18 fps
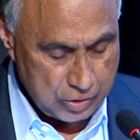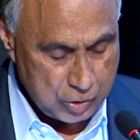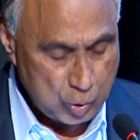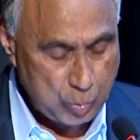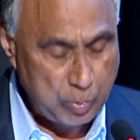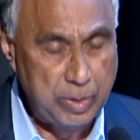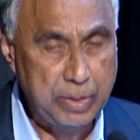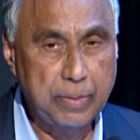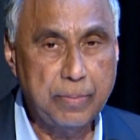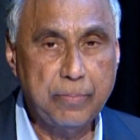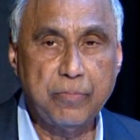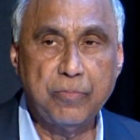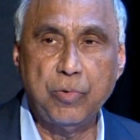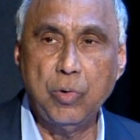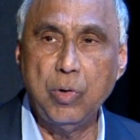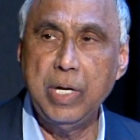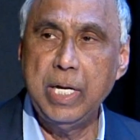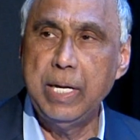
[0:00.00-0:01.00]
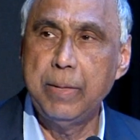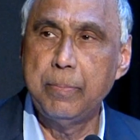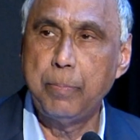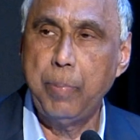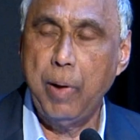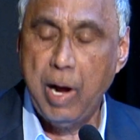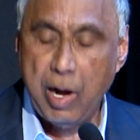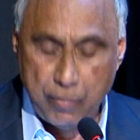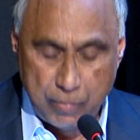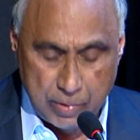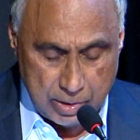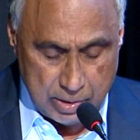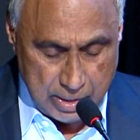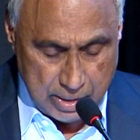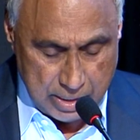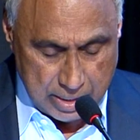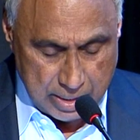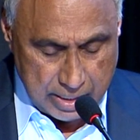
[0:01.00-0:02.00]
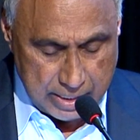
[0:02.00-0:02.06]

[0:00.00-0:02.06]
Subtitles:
To be fully empowered,